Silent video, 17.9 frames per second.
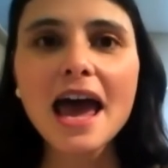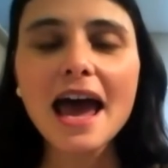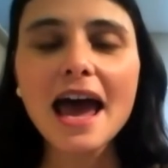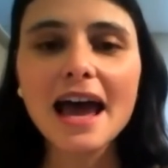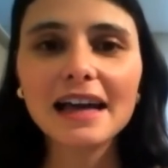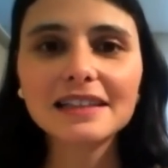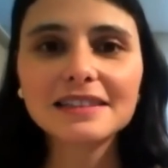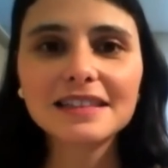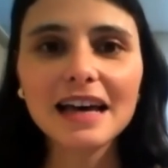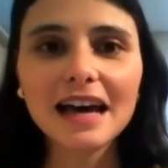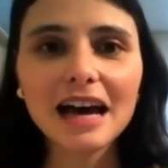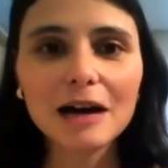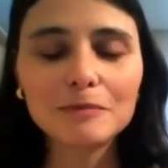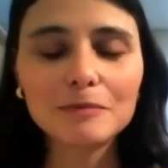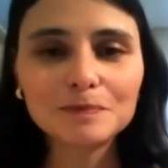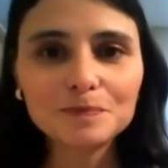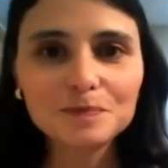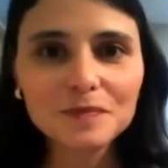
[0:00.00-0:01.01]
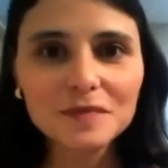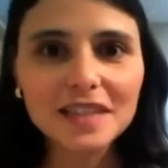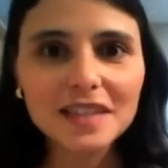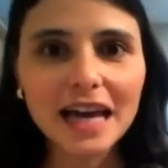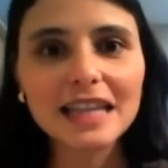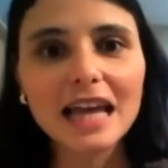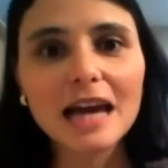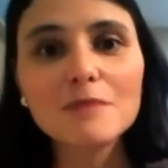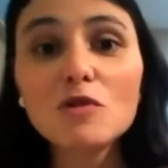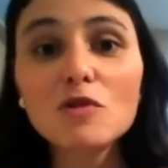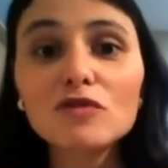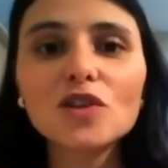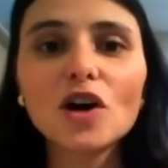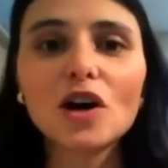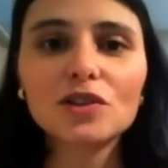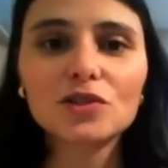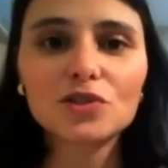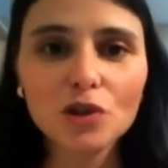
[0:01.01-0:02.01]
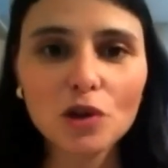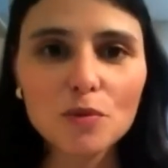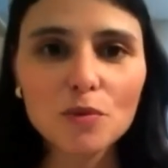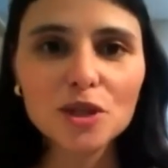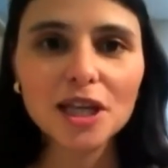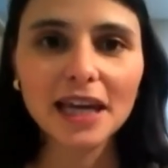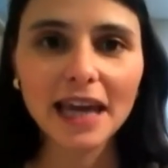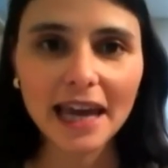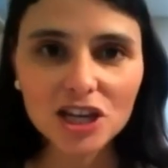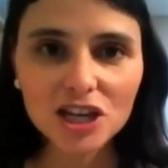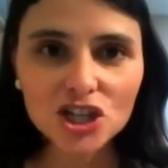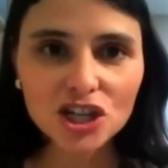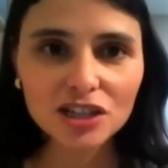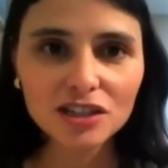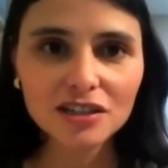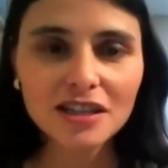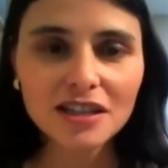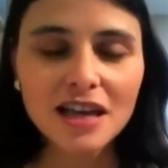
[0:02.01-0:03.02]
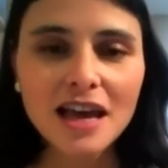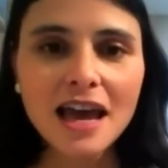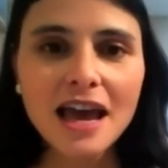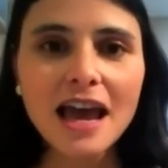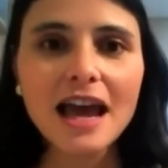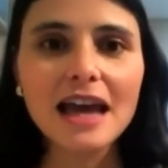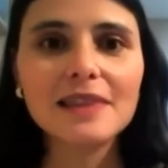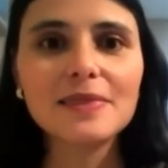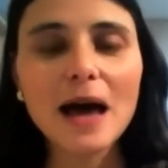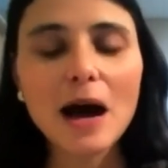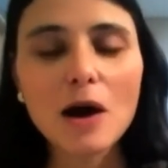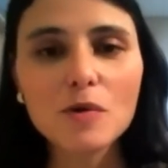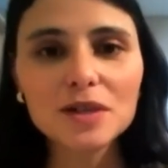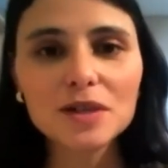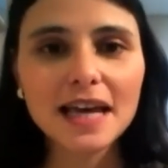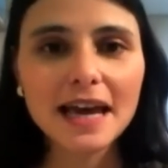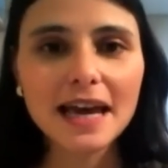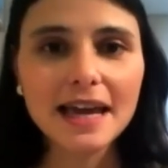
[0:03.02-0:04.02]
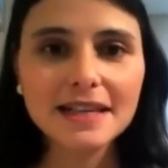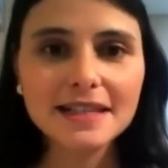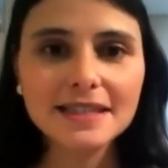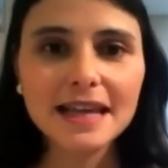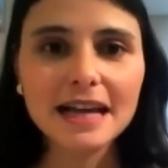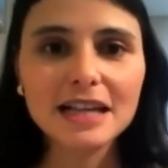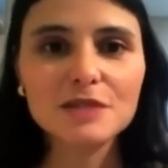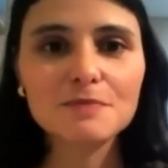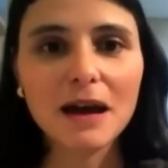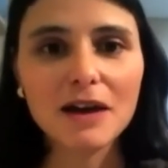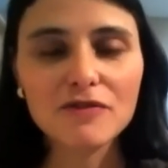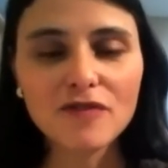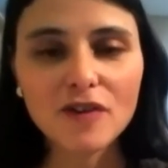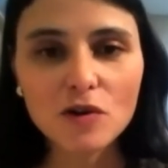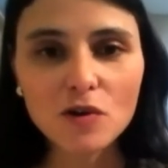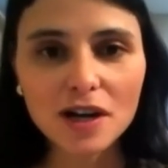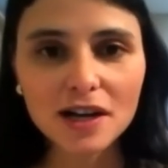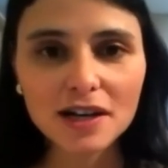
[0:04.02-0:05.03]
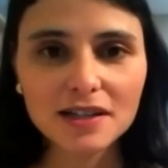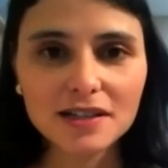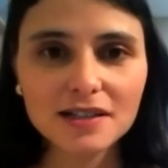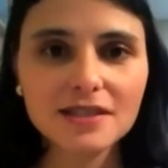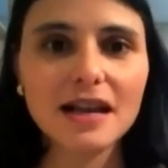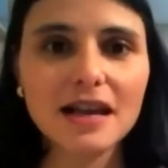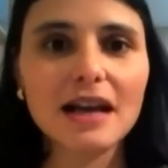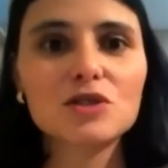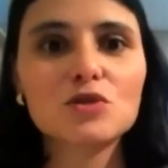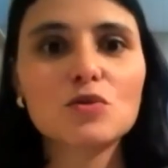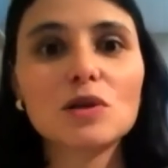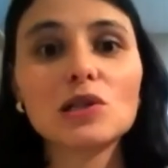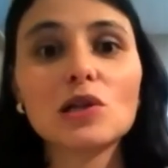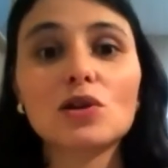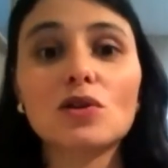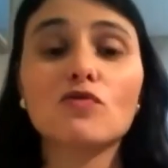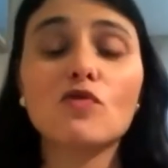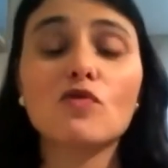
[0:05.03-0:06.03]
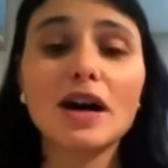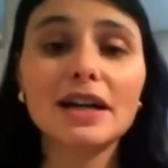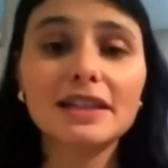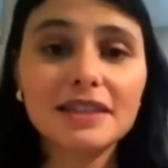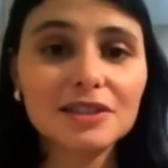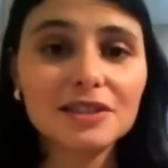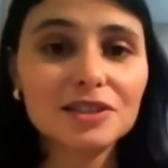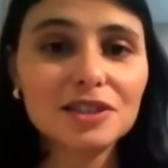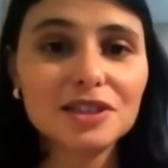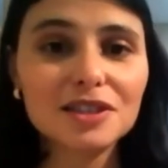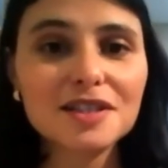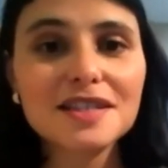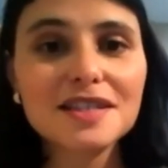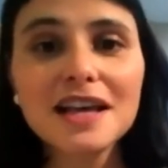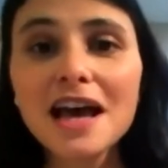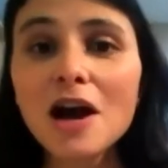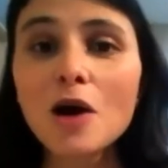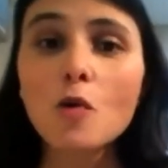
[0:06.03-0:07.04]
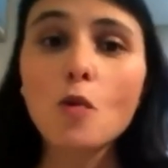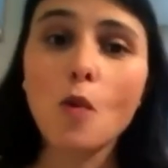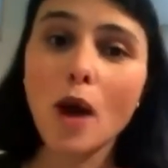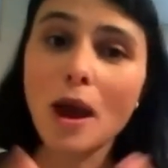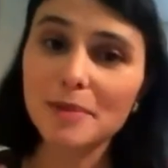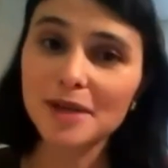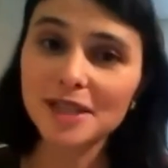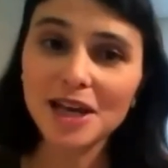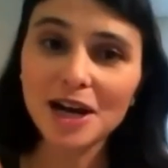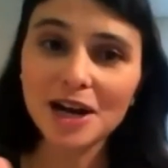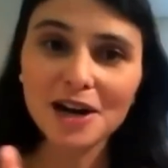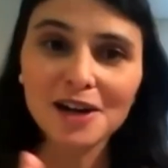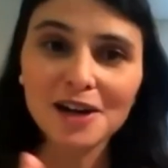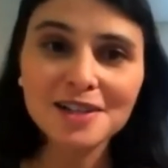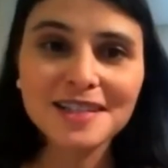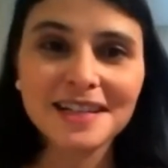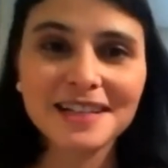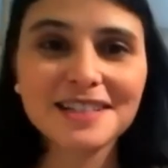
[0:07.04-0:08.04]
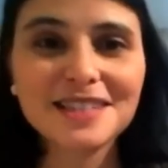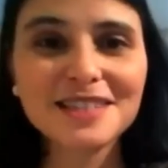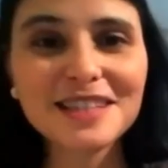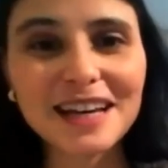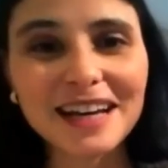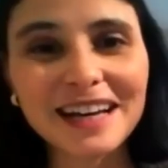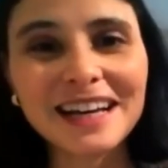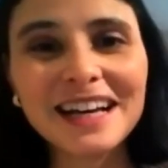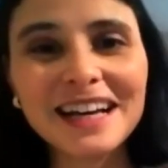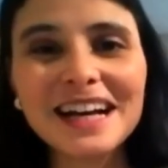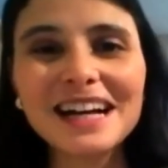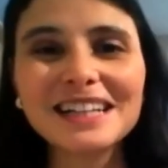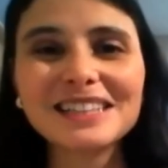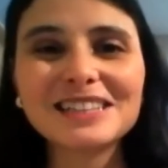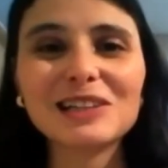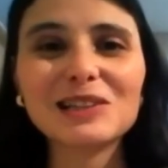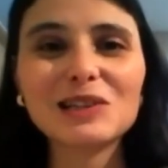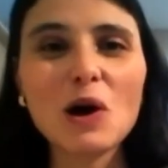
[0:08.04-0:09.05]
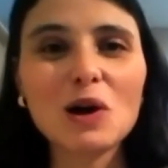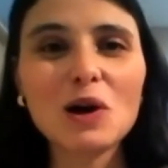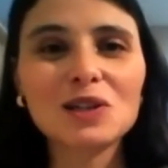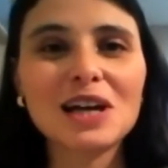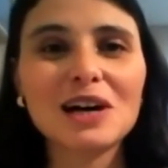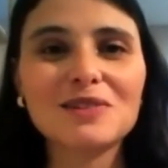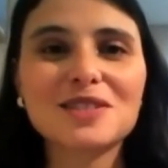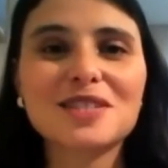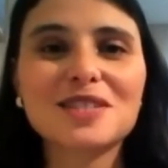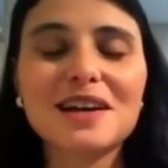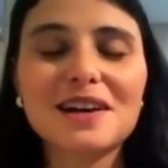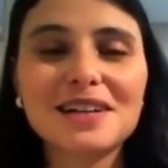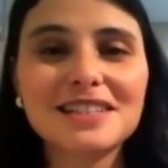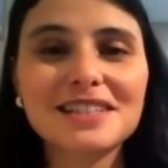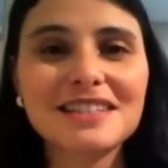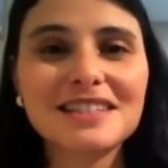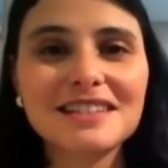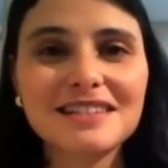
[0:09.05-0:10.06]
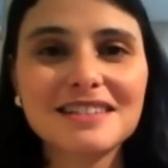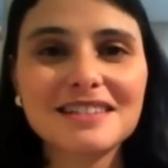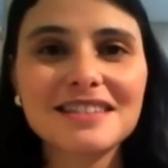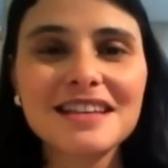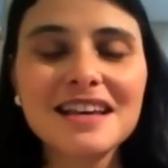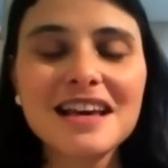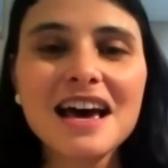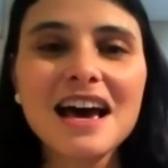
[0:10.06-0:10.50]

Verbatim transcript: And um, then I moved on to communication and nowadays, that's my focus. I do a lot of wine dinners, webinars since the, the lockdown started,